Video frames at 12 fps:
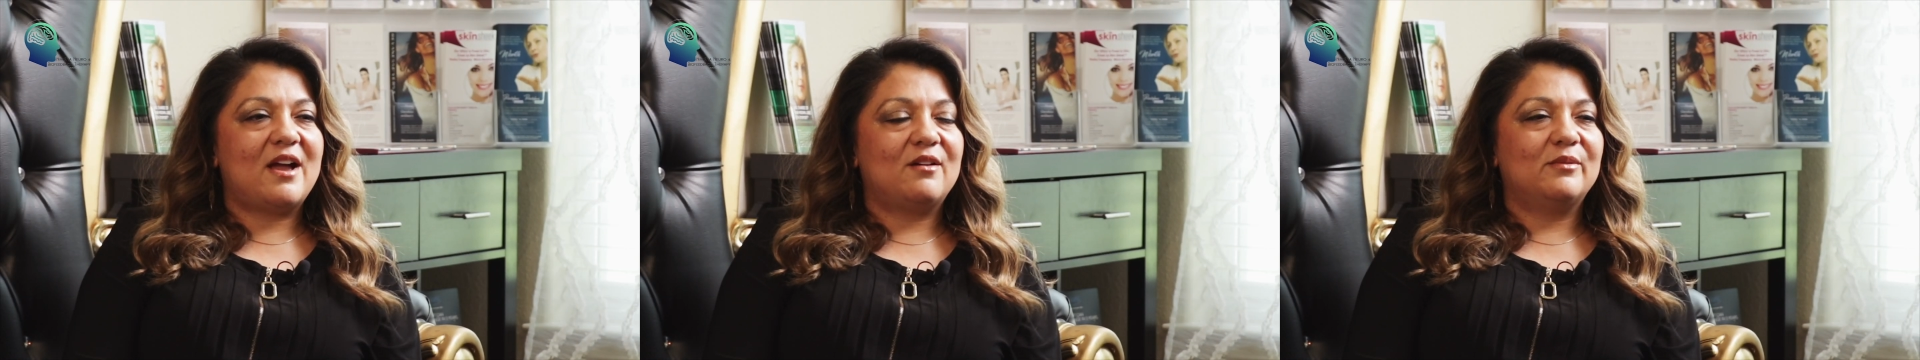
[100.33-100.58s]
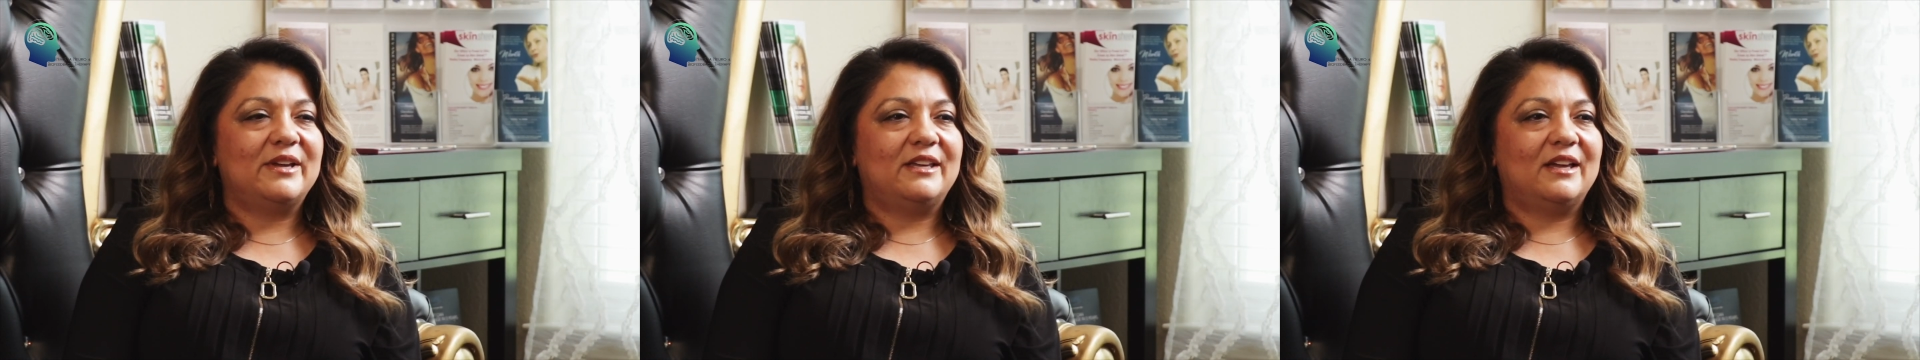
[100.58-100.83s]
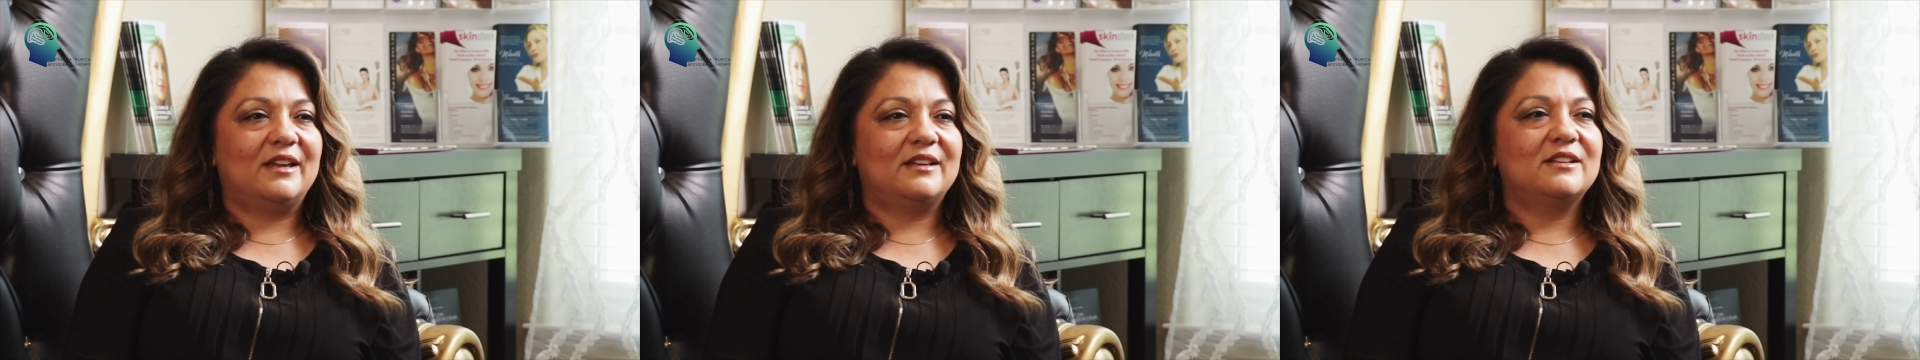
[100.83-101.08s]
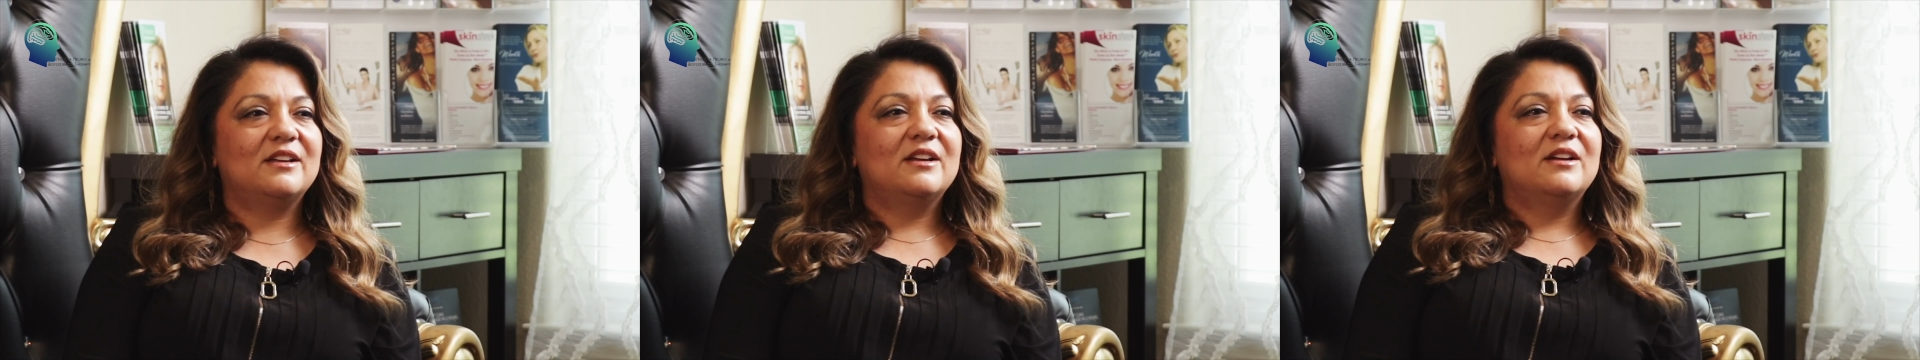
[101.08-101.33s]
that
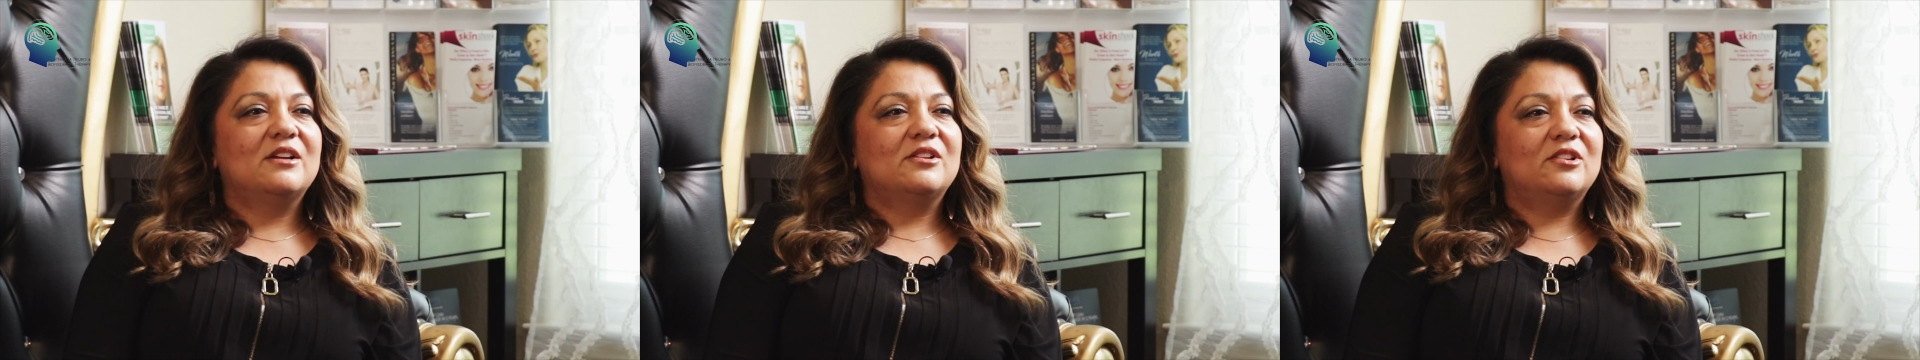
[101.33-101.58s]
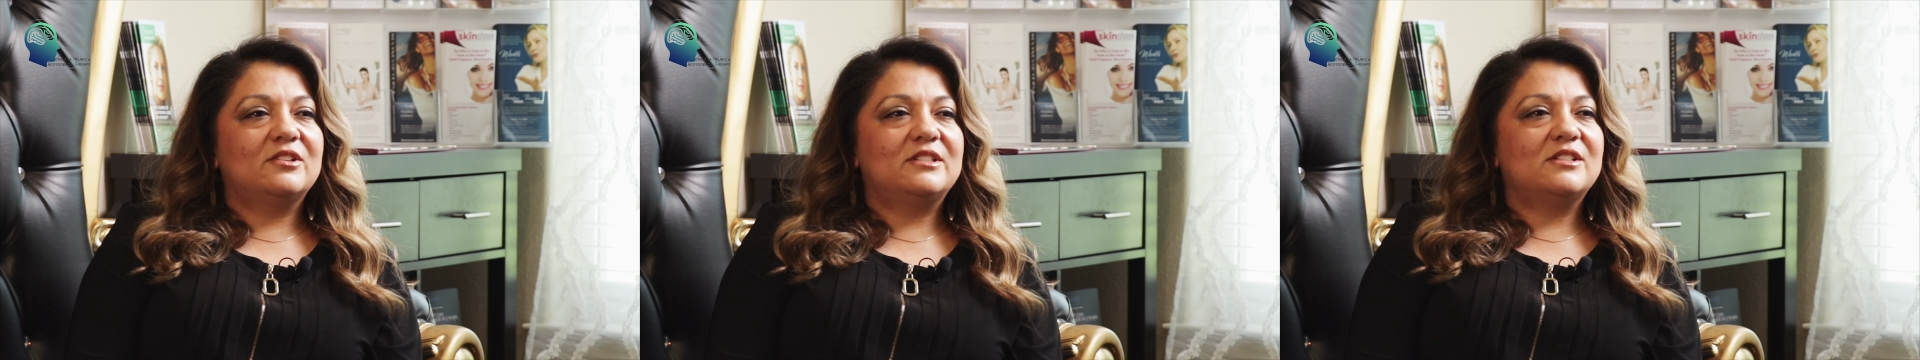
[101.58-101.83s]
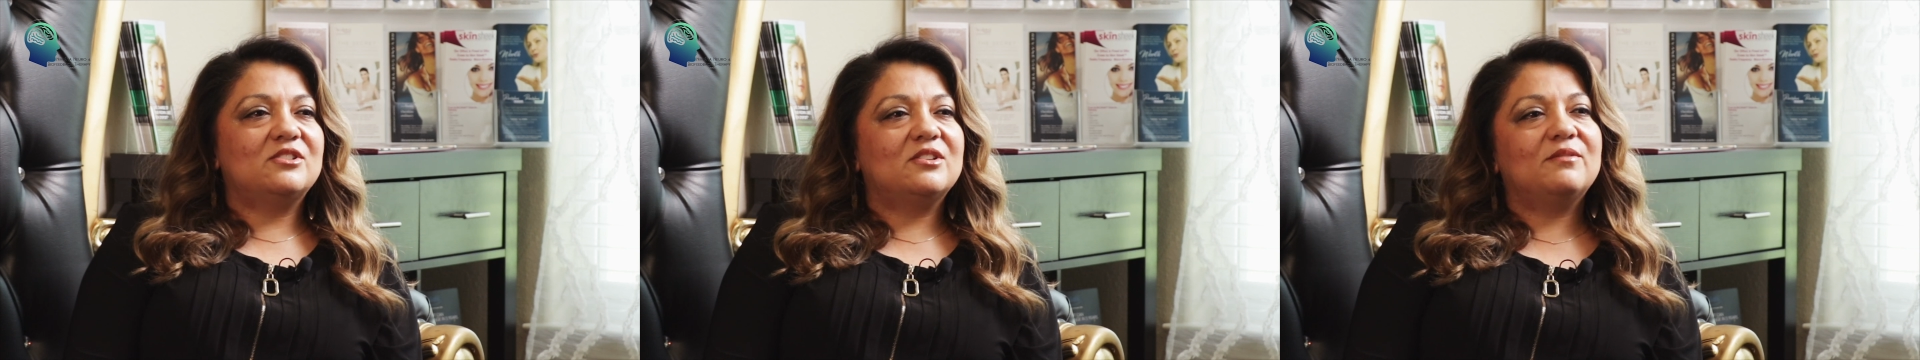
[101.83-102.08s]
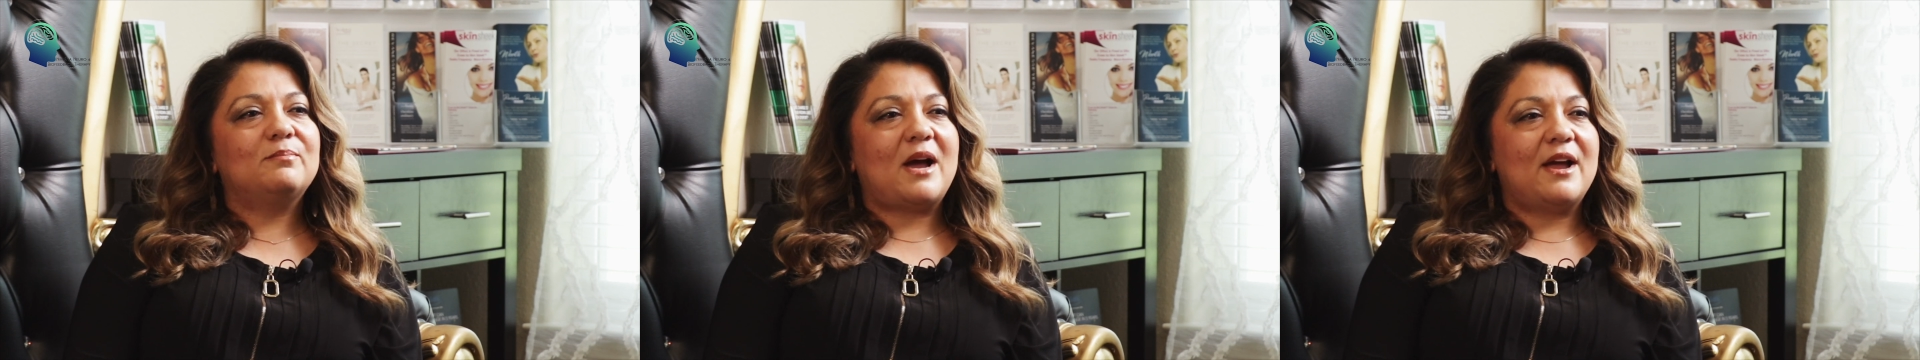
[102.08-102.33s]
weekend, looked
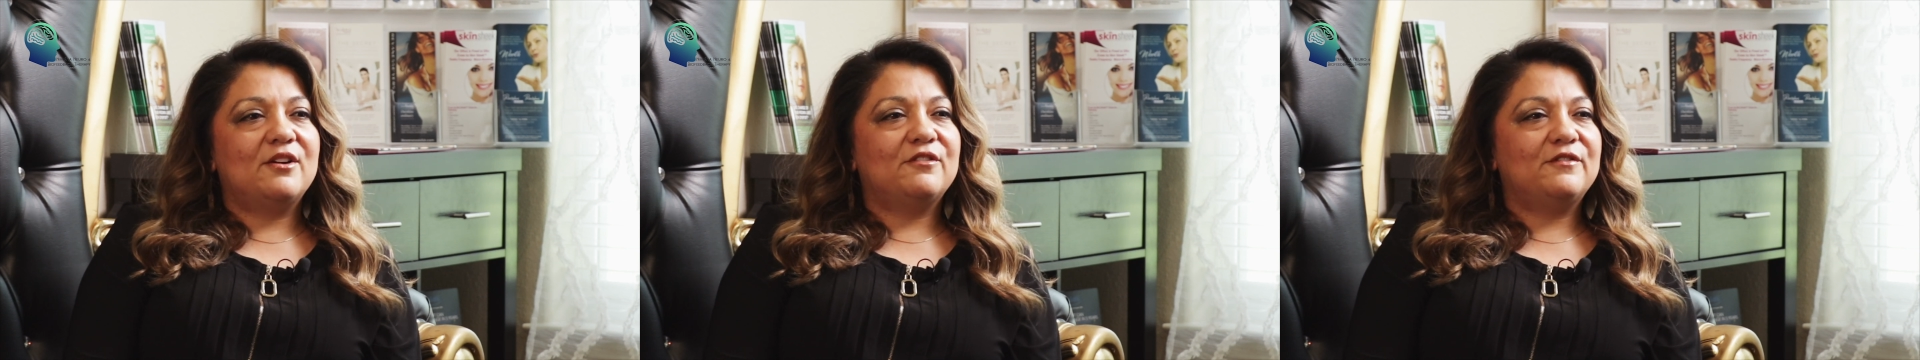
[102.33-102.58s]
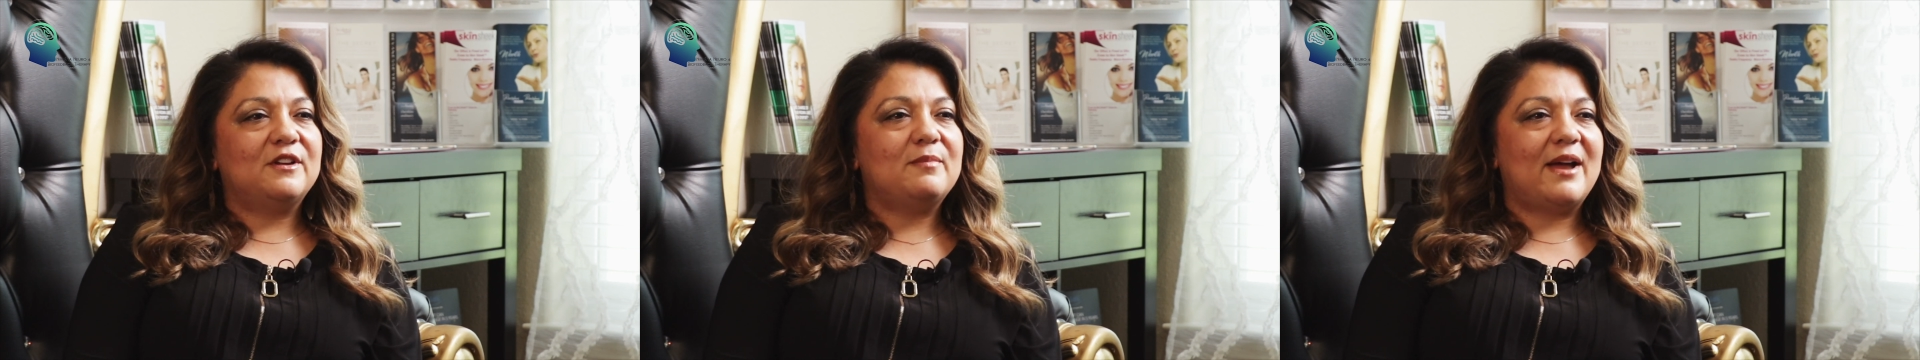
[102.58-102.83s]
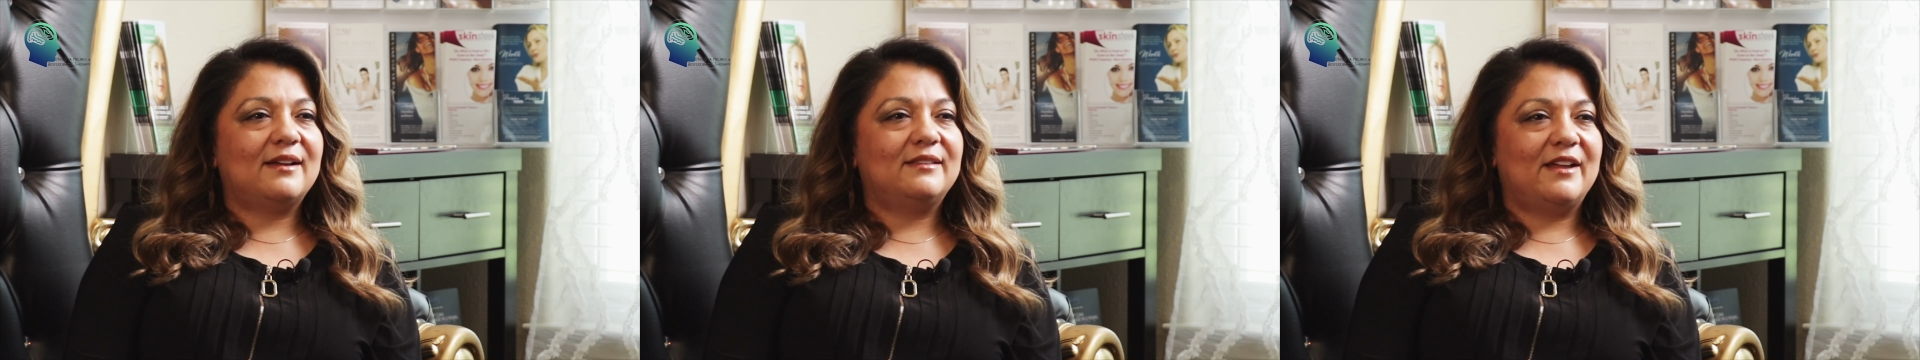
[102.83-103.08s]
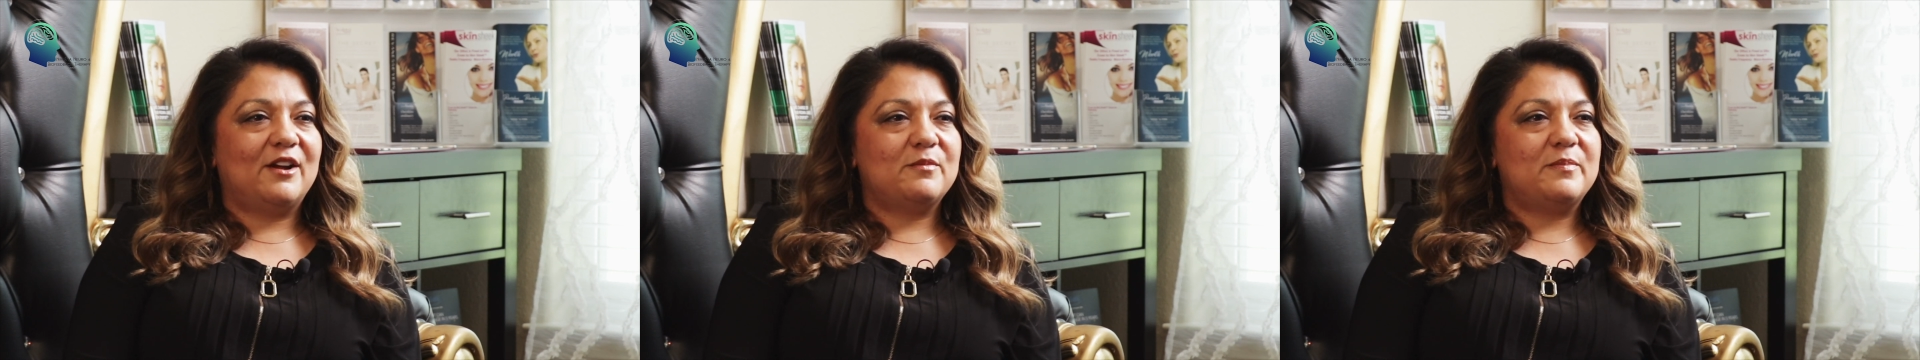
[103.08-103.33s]
into biofeedback
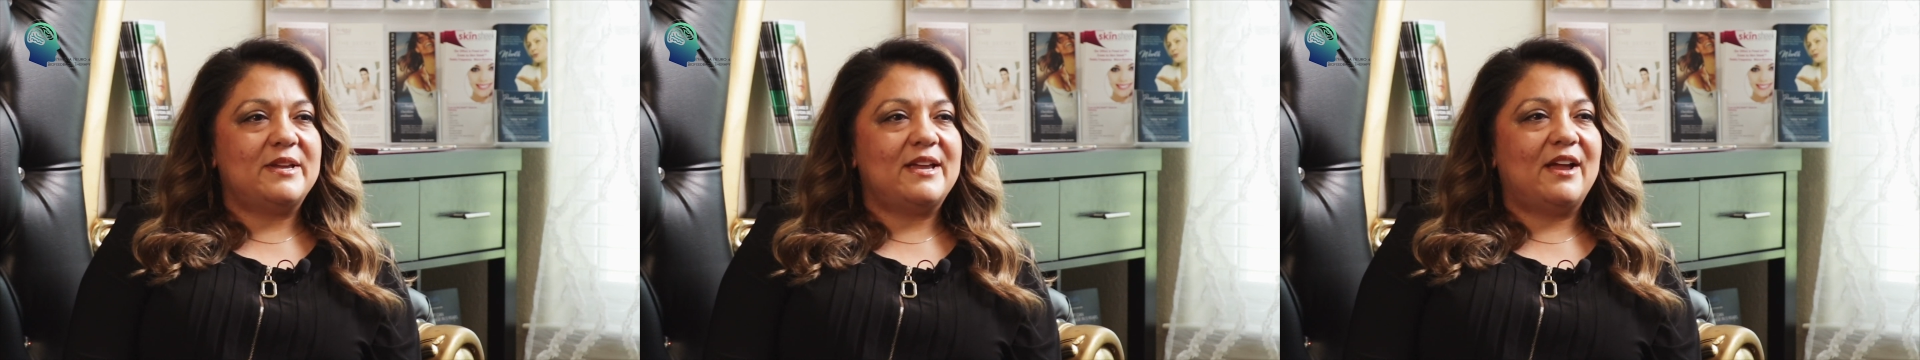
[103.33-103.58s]
therapy,